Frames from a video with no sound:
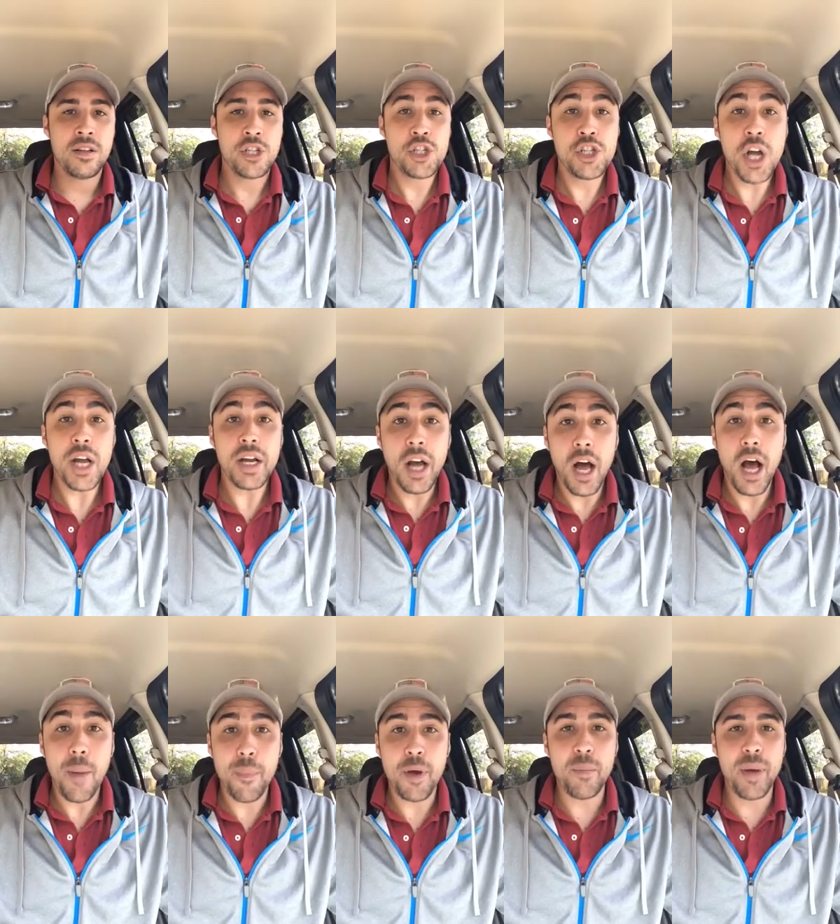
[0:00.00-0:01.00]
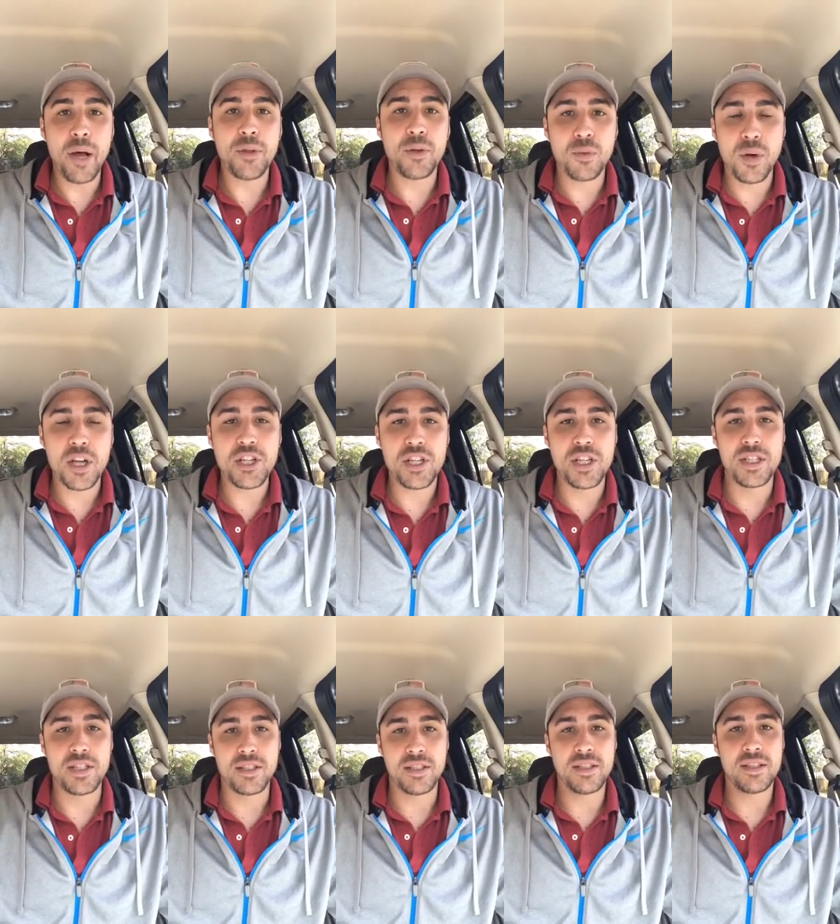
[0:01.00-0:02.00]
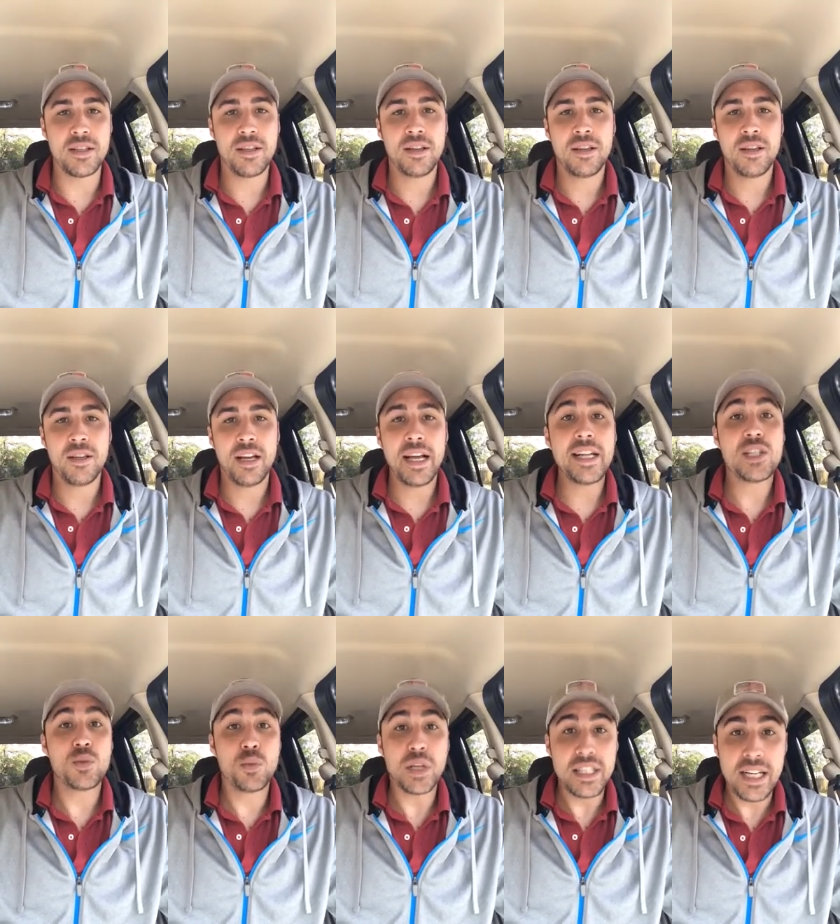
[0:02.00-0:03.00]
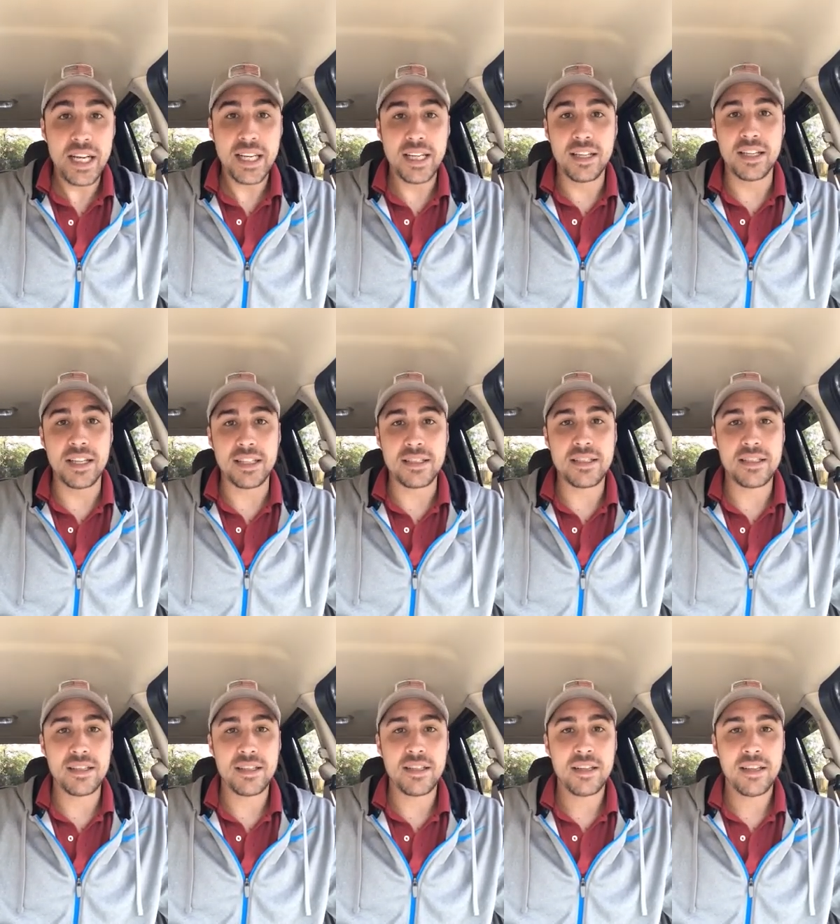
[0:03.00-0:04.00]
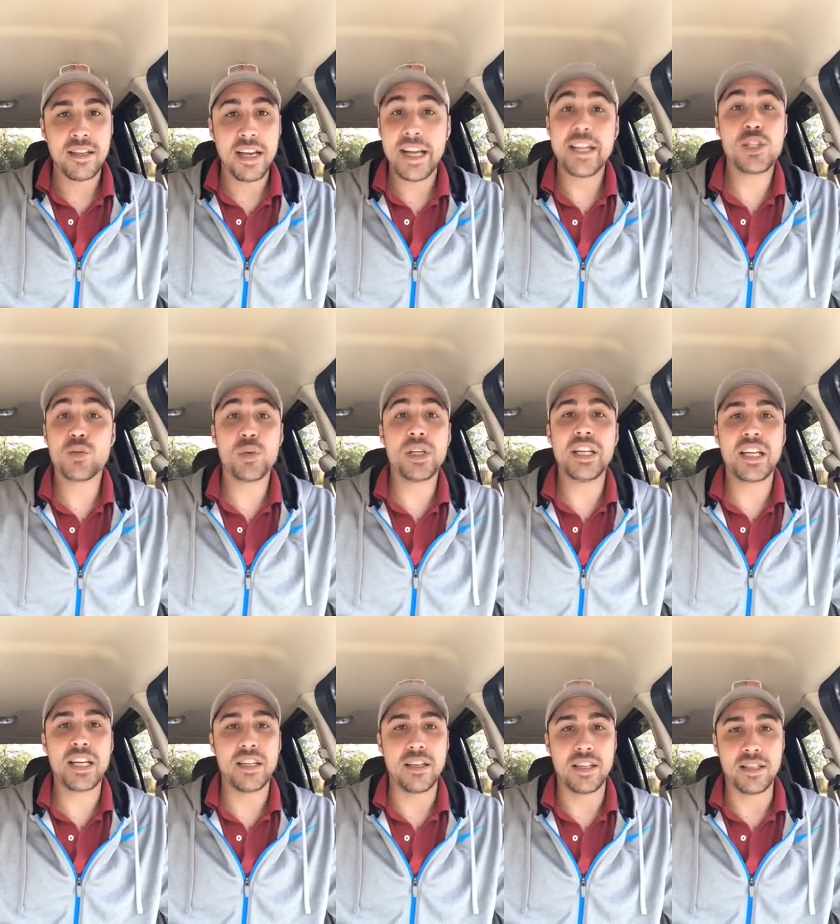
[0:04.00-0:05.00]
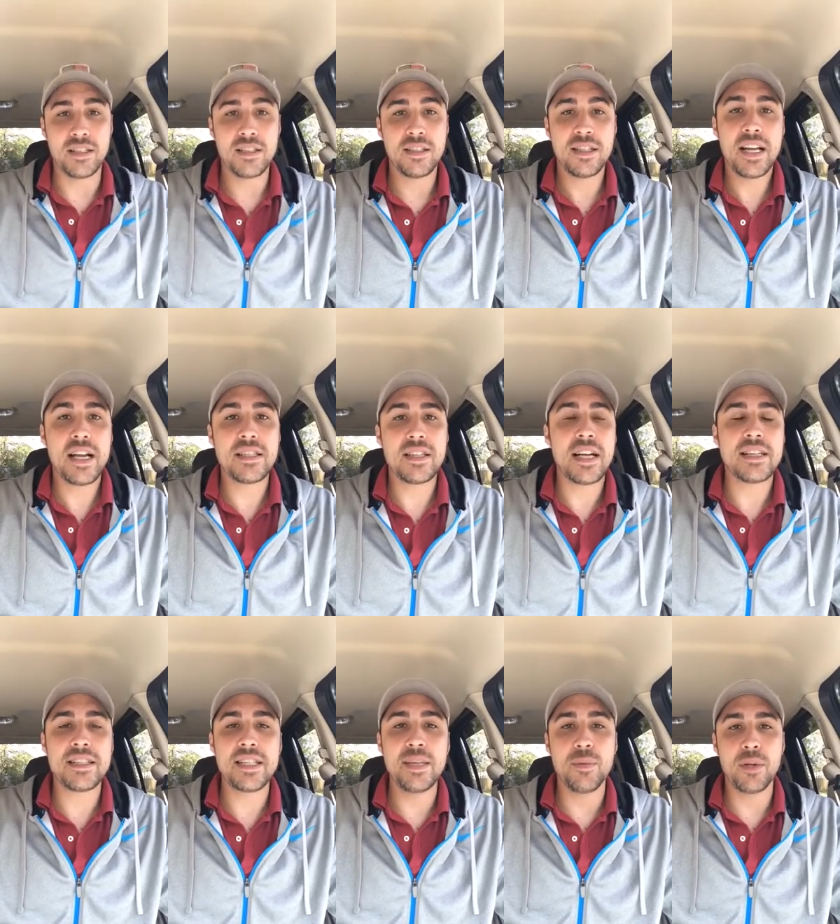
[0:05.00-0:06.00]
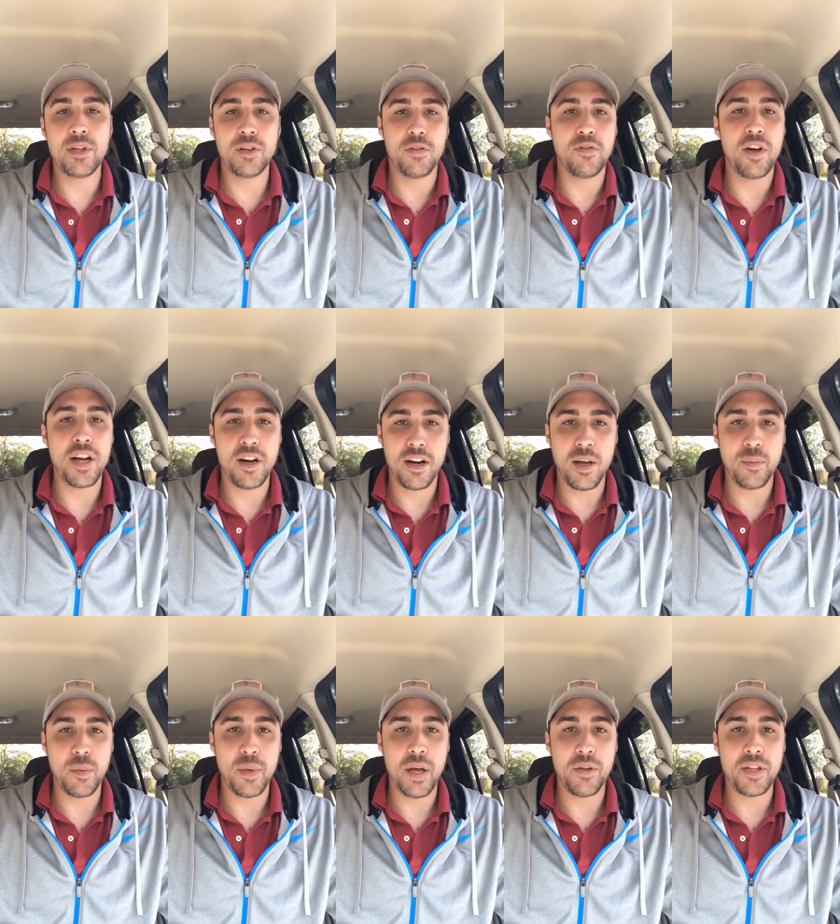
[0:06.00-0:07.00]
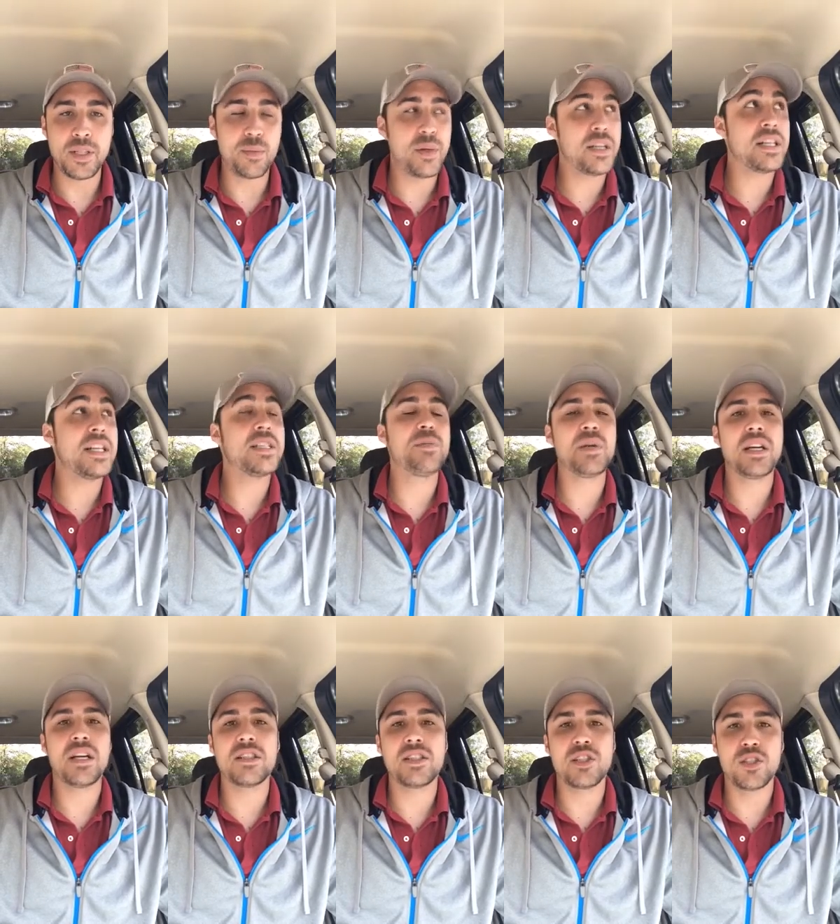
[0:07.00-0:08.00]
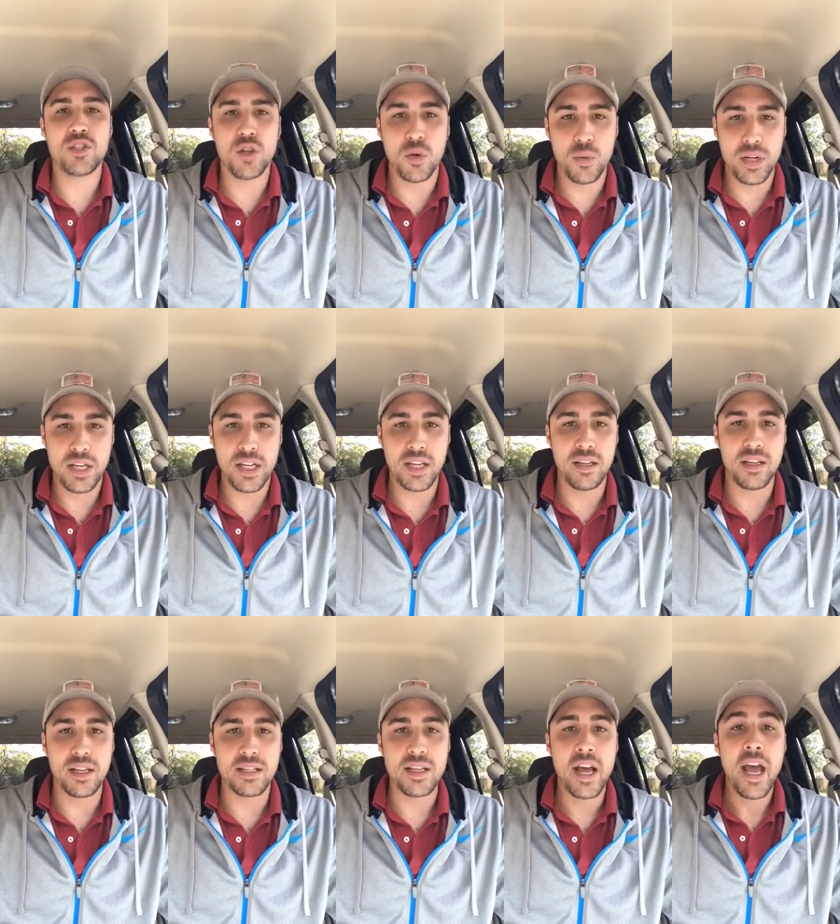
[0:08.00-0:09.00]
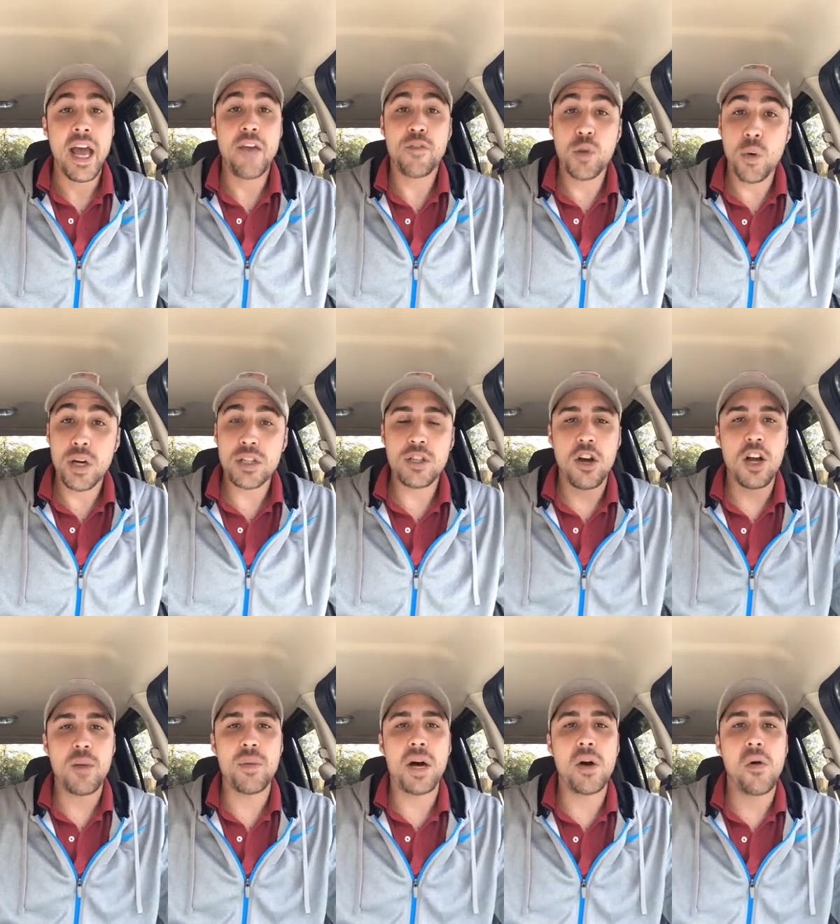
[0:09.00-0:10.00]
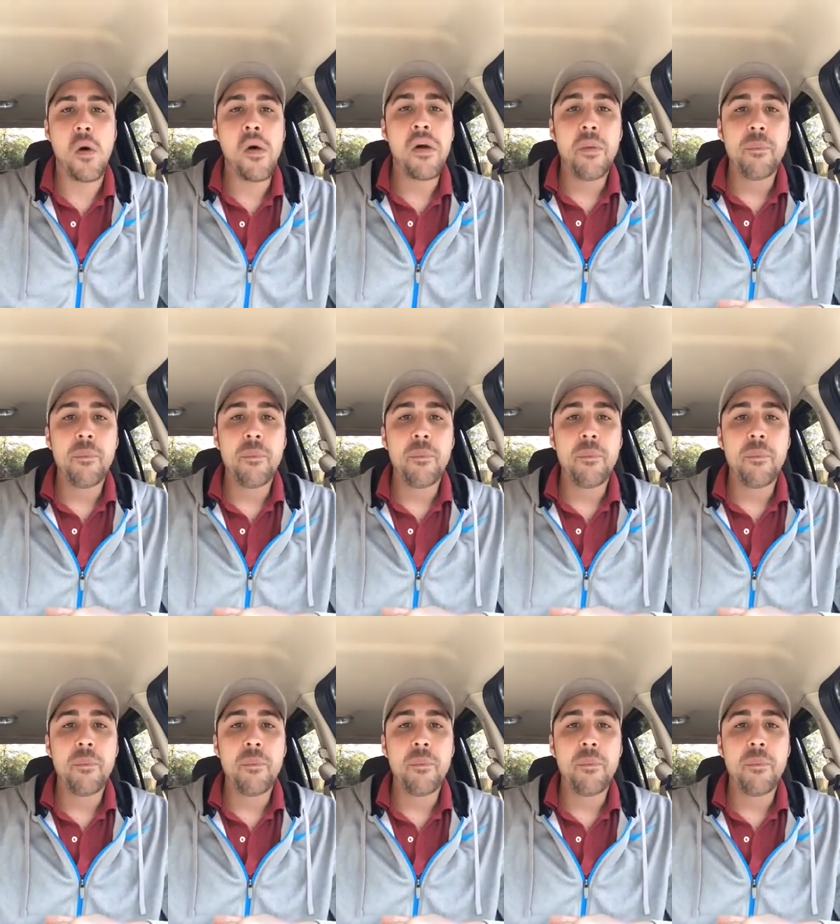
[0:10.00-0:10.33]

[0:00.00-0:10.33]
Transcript: Shut up about the Russians. It's ridiculous. It's ridiculous. Yes, I seem a little fired up about this, but it's because it's so ridiculous. If you want to talk about